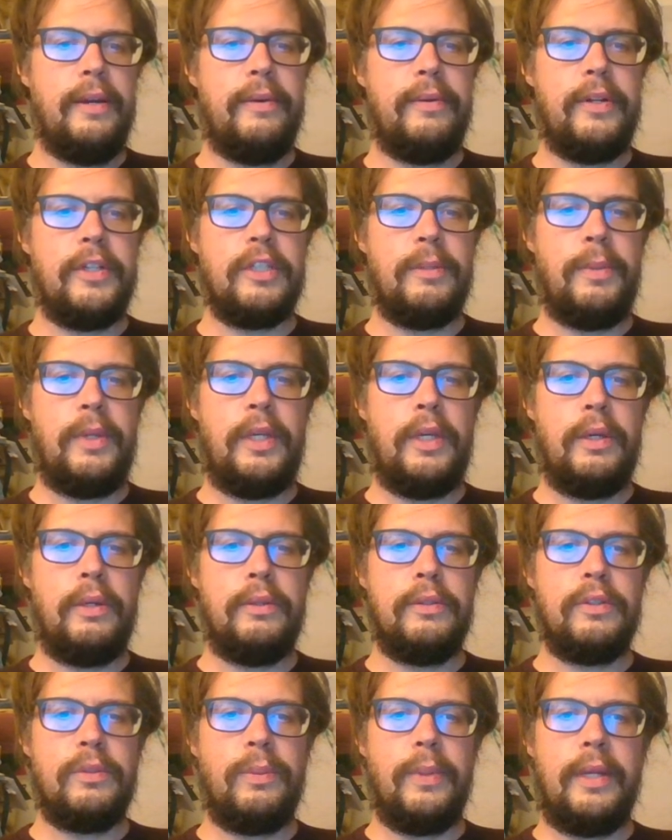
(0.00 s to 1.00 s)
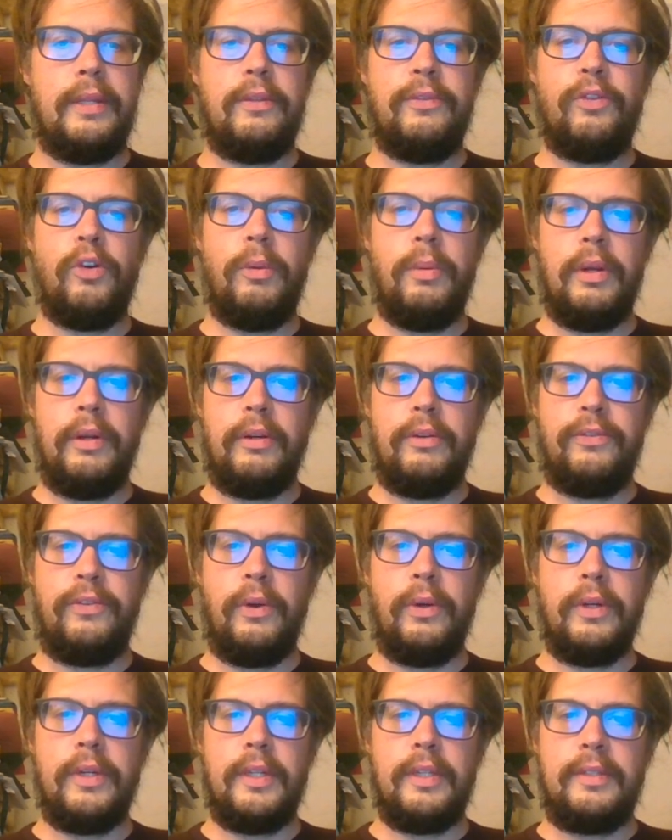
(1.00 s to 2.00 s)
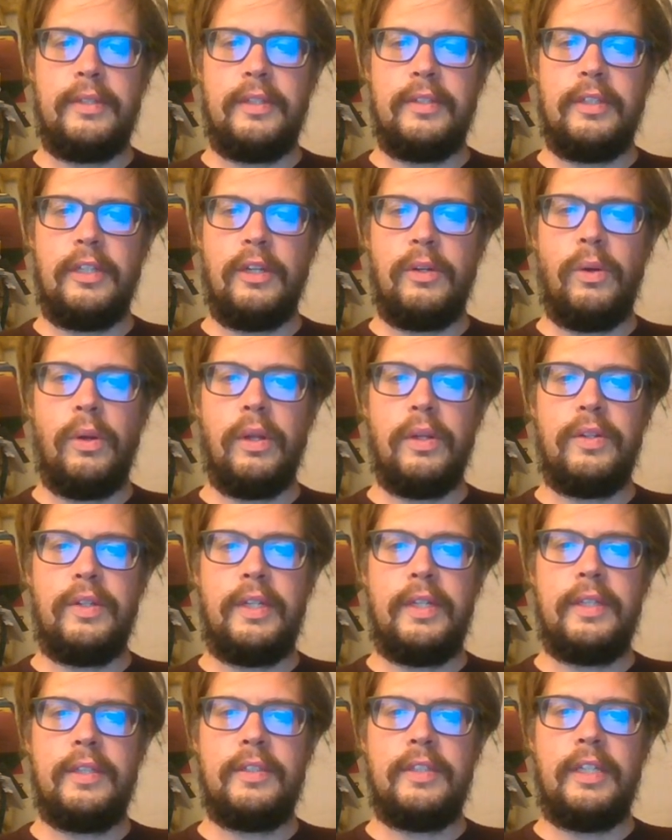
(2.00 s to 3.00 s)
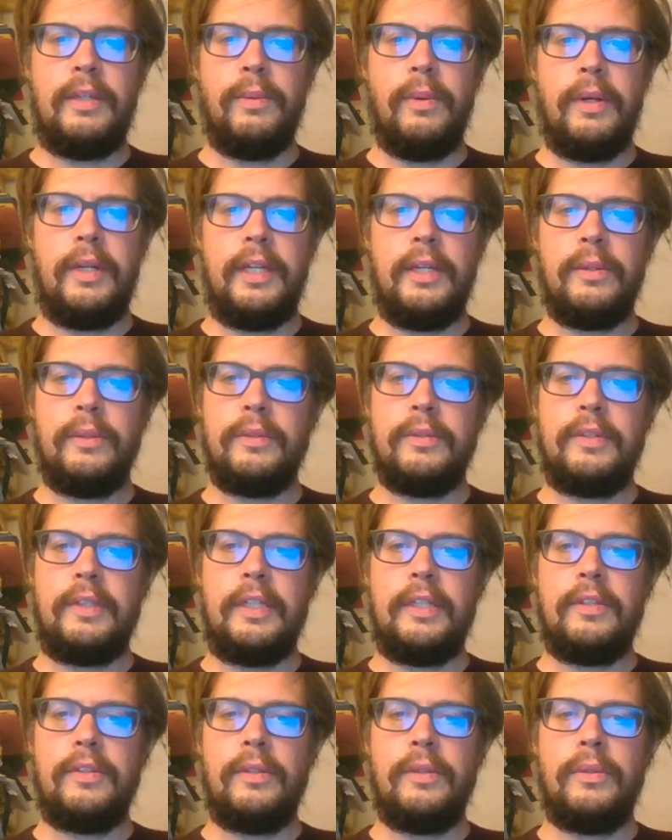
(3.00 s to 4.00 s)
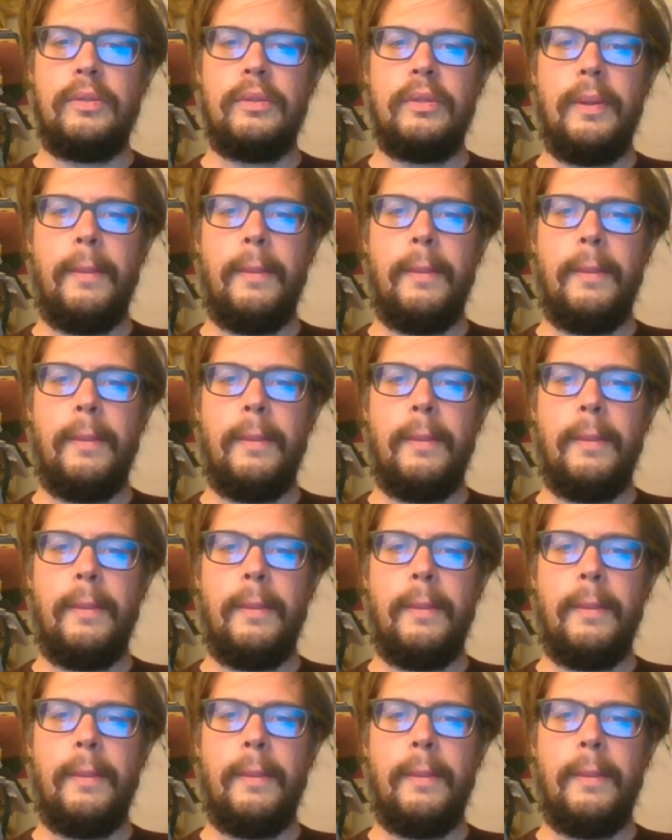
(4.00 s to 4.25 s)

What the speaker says: which can be used when the formula in focus is an equality, t1 equals t2,